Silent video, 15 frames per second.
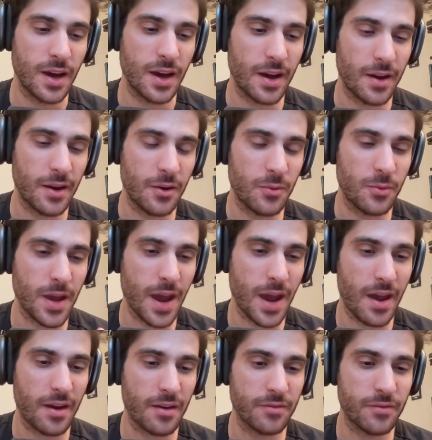uh, we
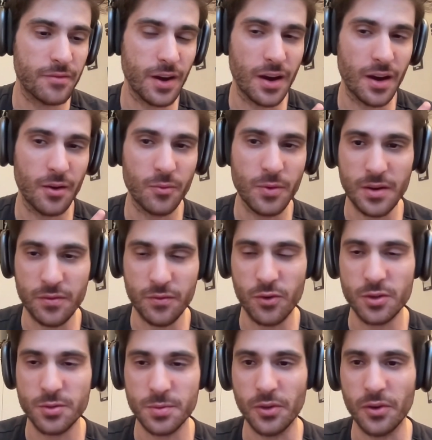have uh,
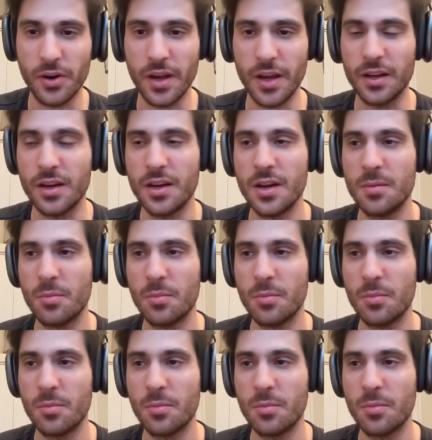reinforcement learning,